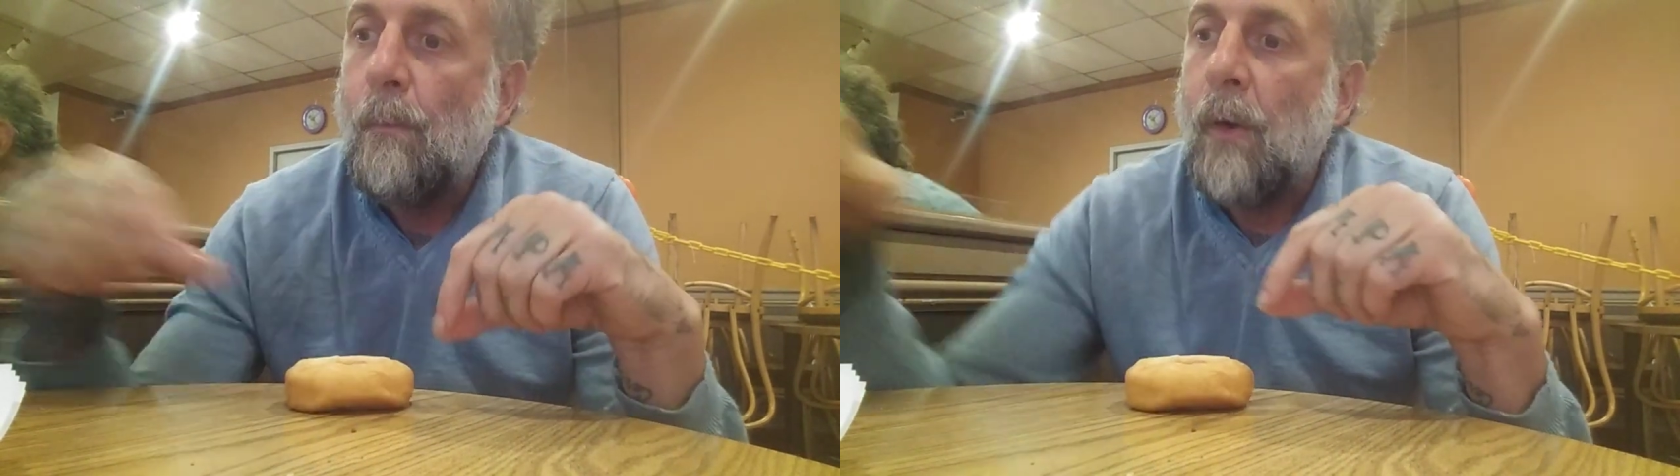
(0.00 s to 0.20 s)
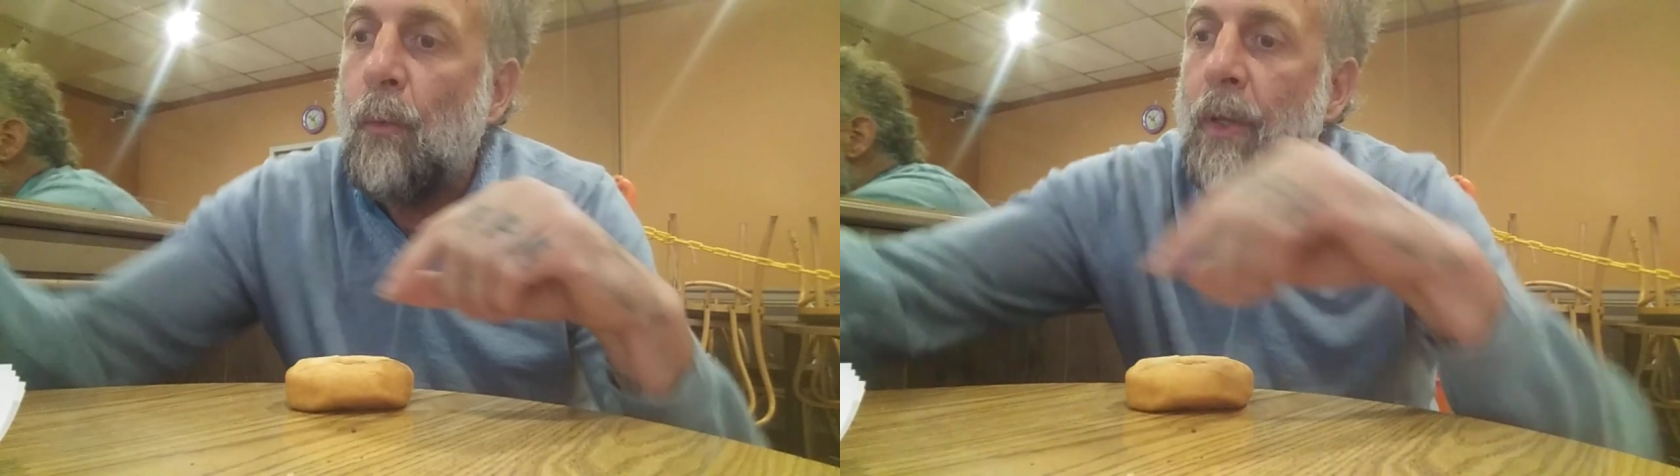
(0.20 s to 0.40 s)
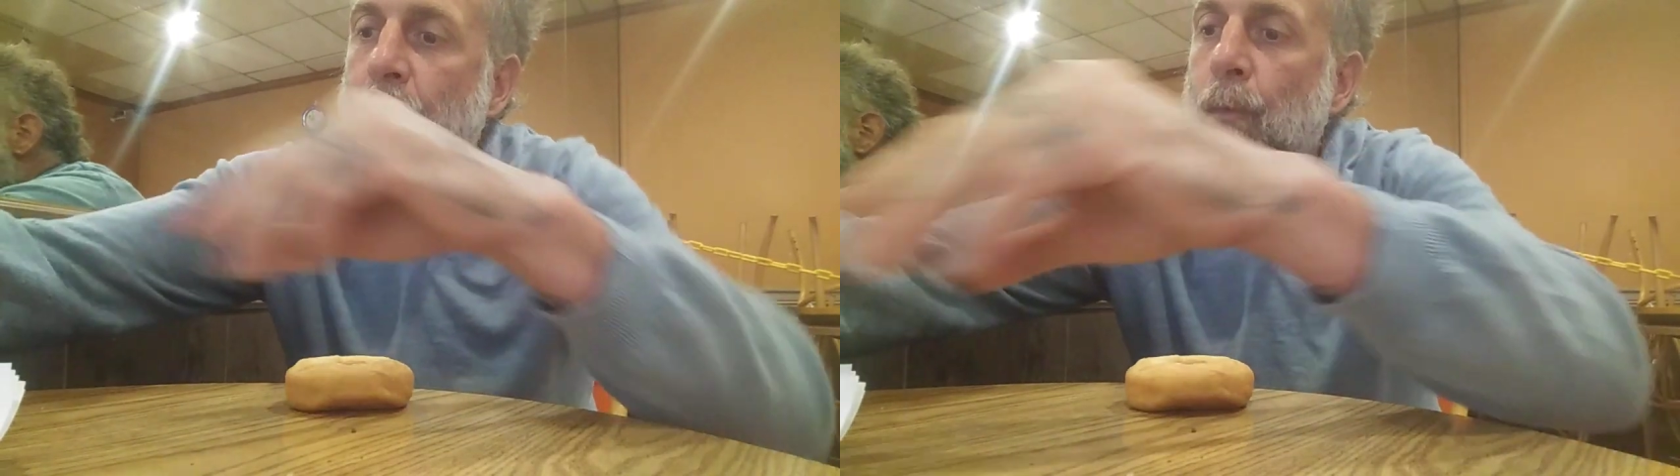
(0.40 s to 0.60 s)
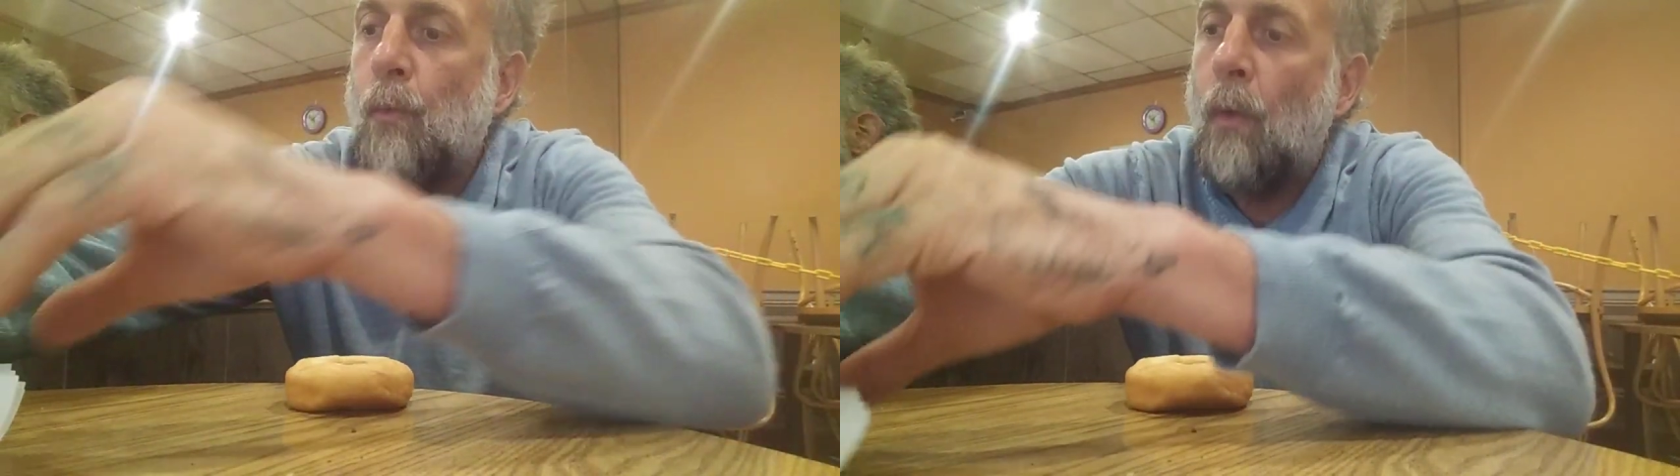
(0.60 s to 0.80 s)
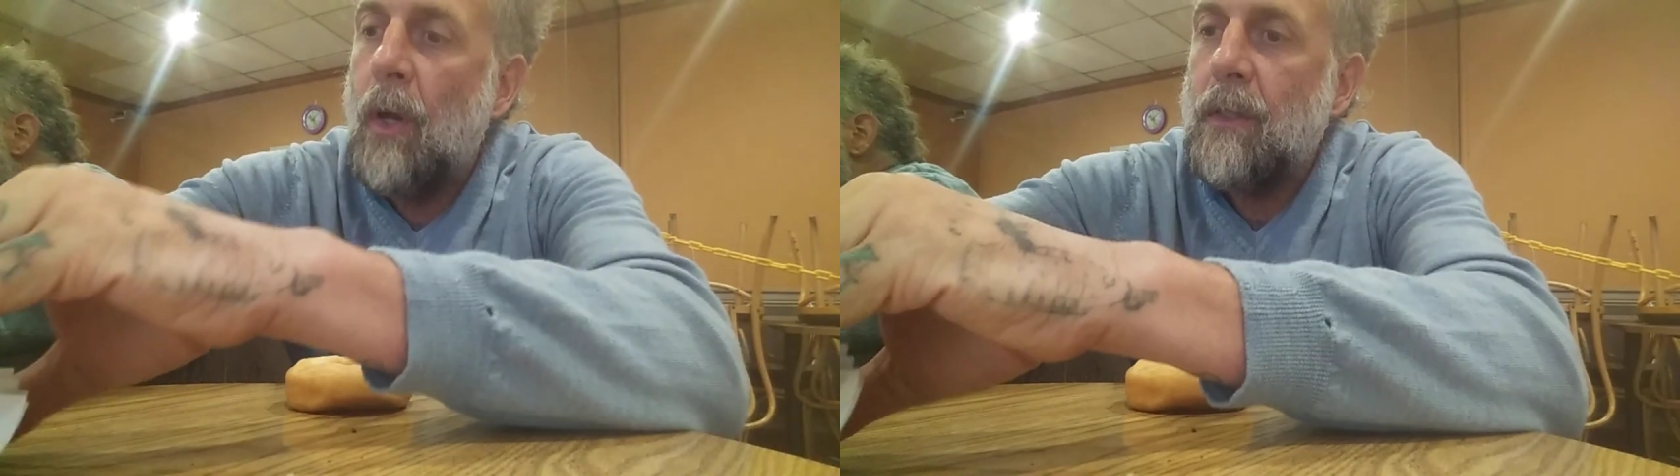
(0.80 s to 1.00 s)
But what you
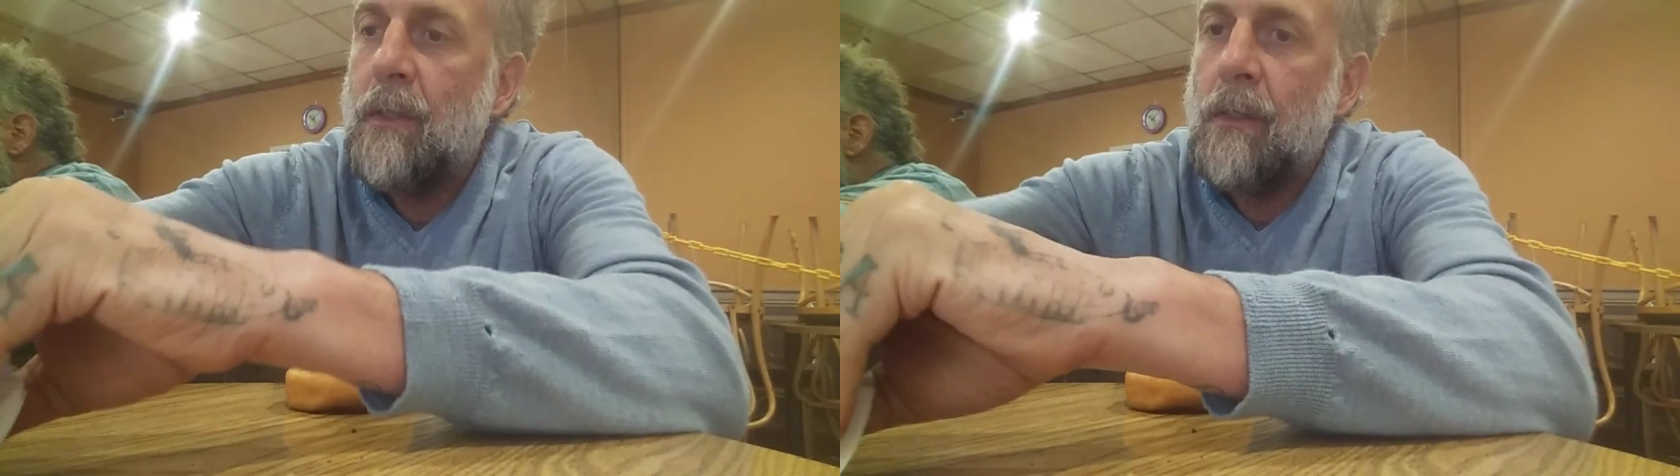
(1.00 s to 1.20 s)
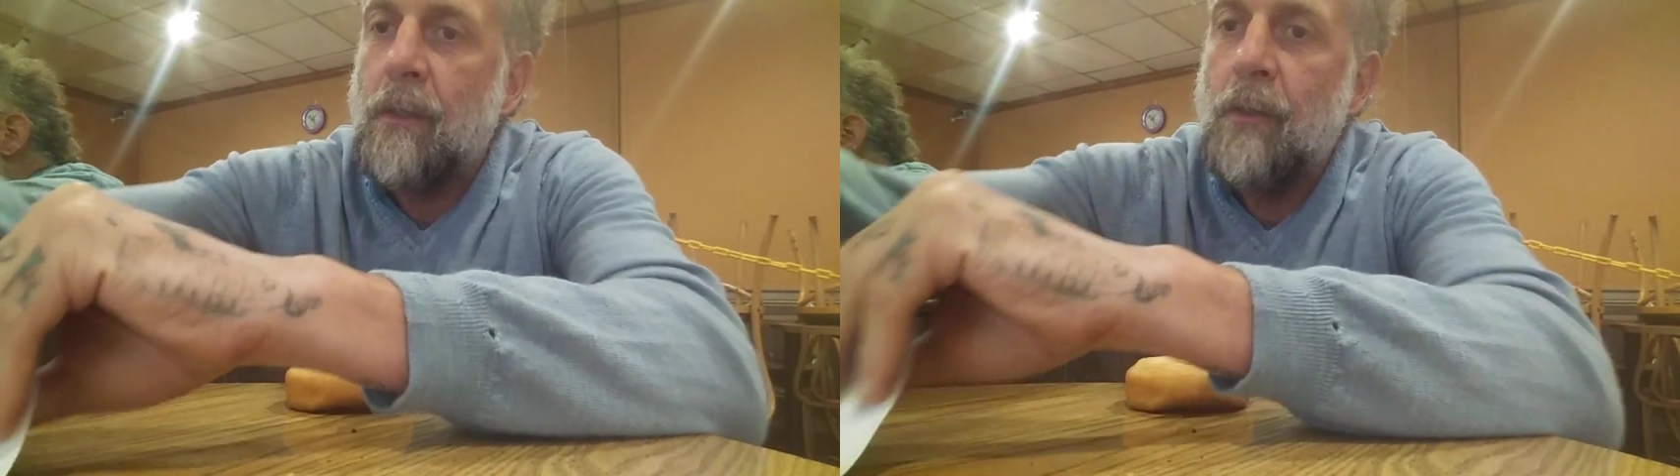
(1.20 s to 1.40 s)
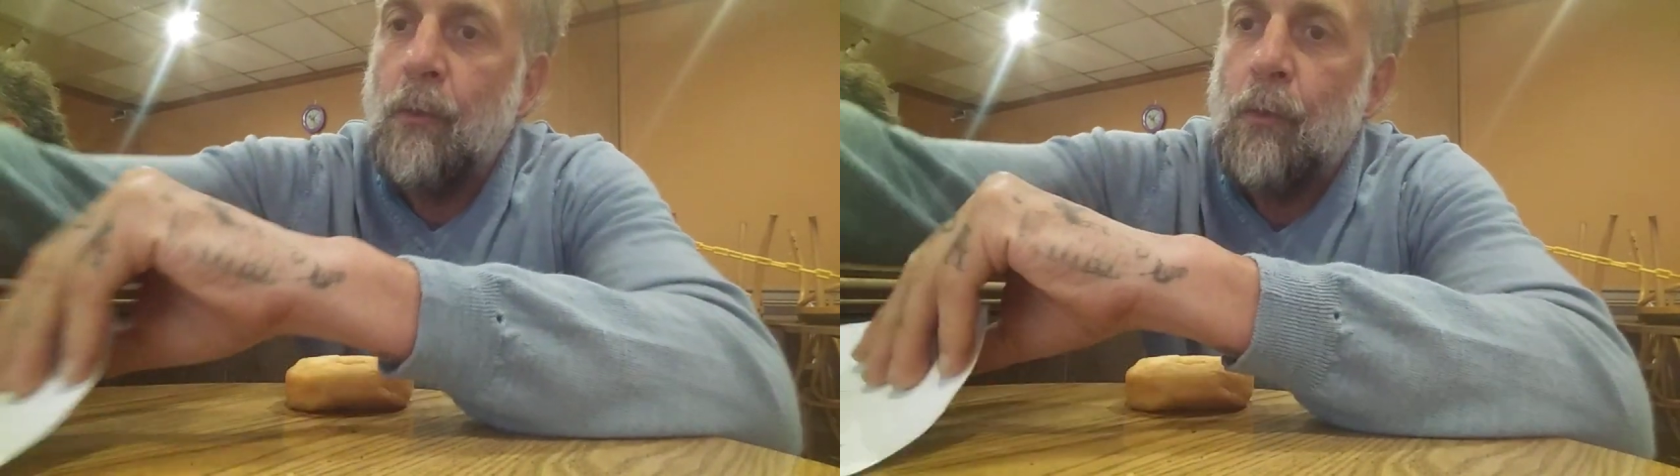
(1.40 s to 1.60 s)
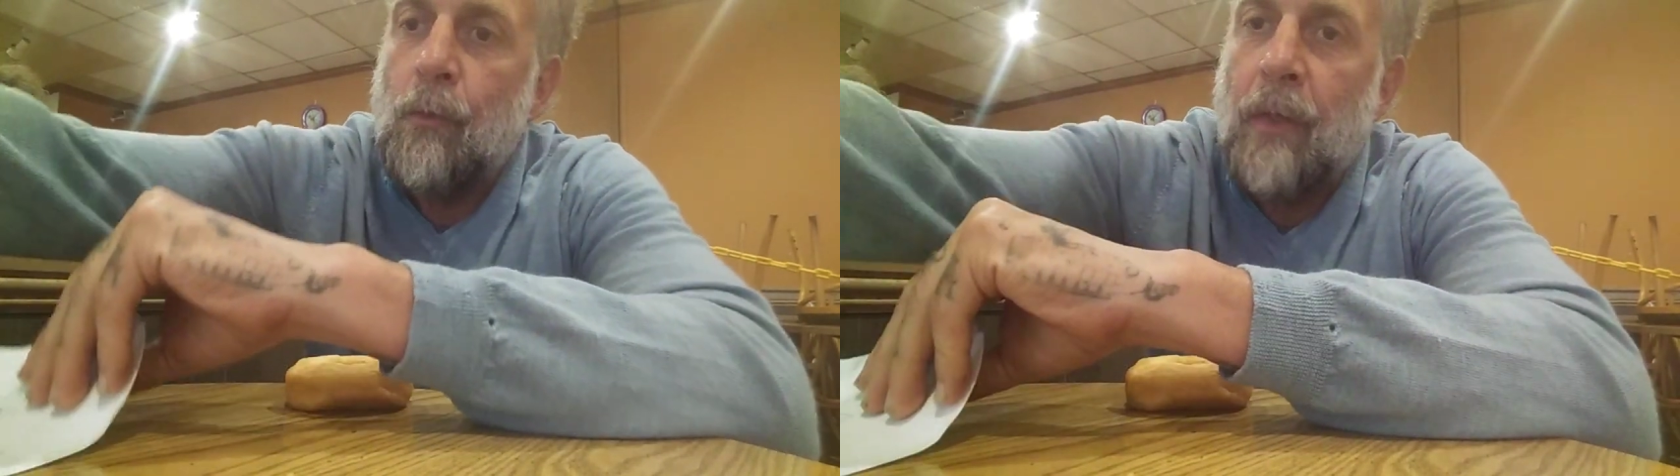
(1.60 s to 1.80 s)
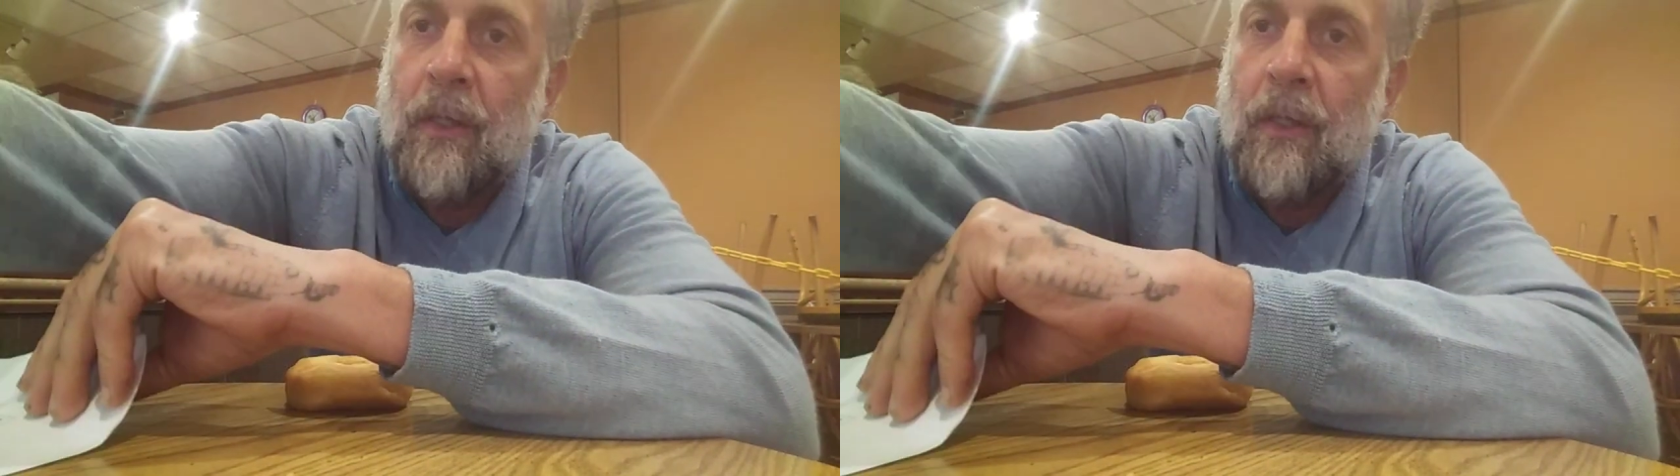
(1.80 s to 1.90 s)
want to do